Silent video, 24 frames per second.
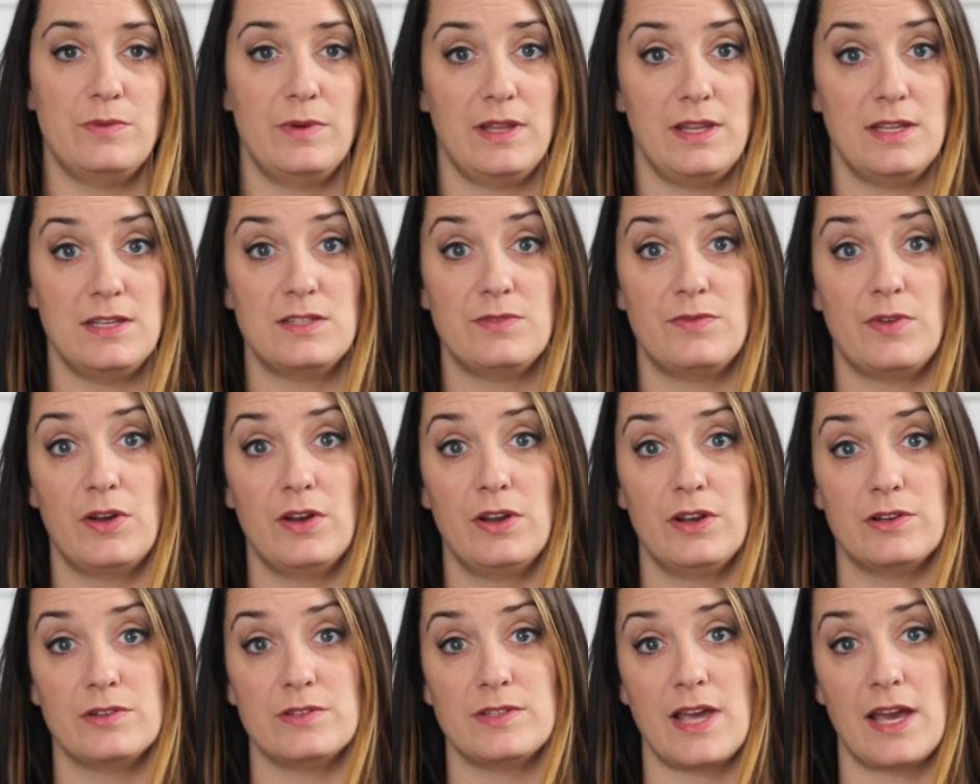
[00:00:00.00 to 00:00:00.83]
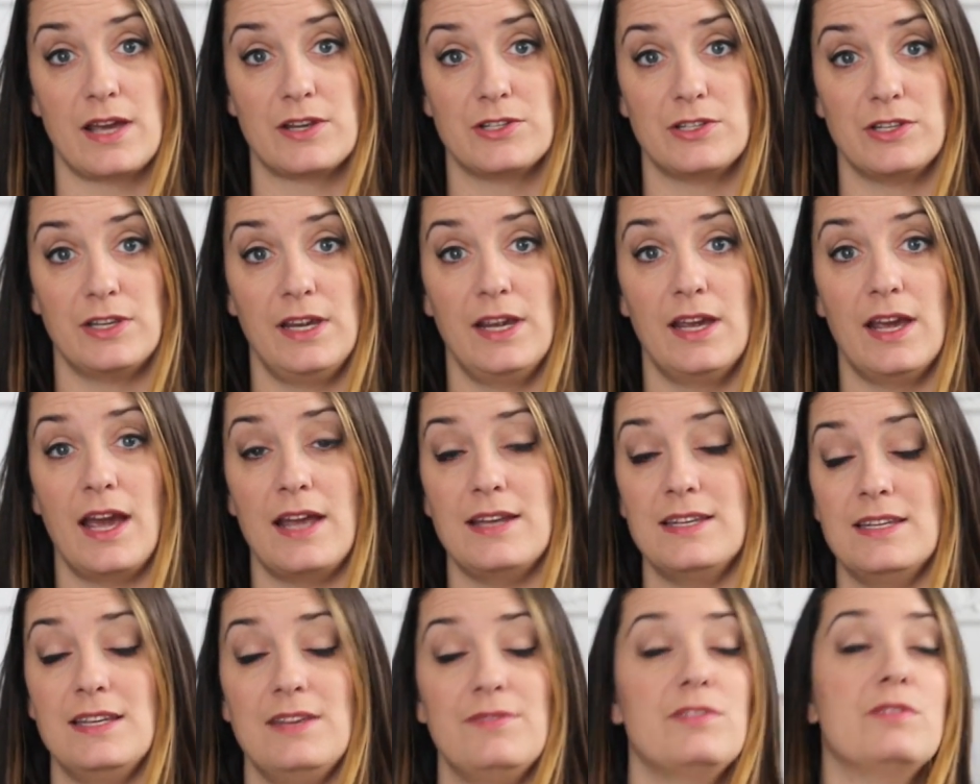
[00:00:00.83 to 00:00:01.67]
doing these photos, actually. I
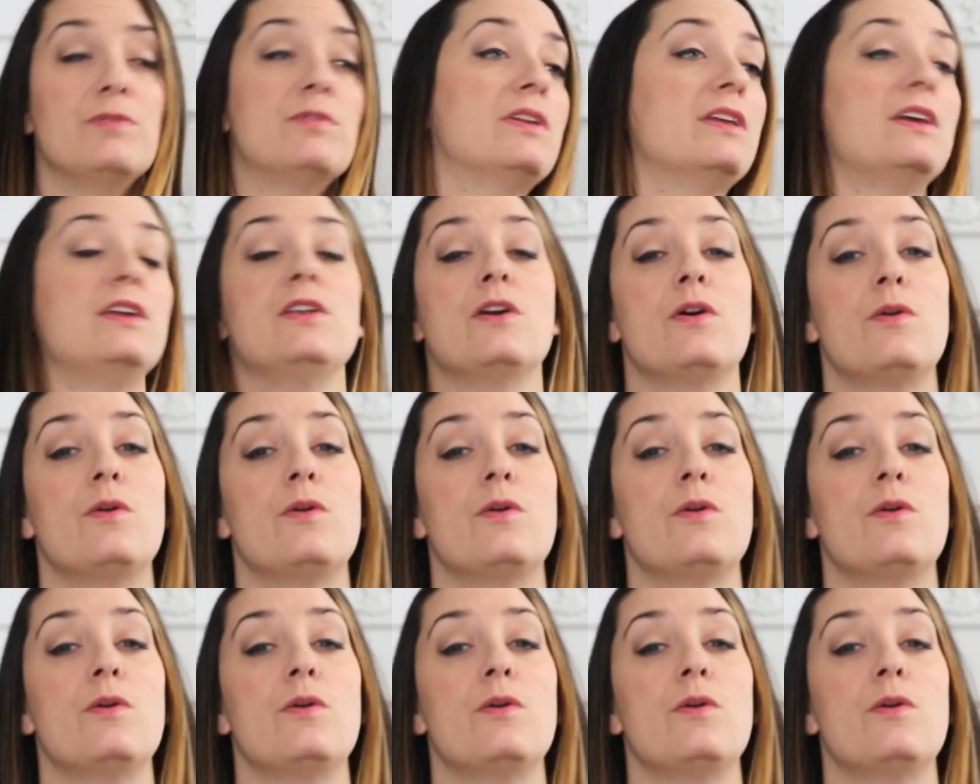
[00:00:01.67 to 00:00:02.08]
didn't even really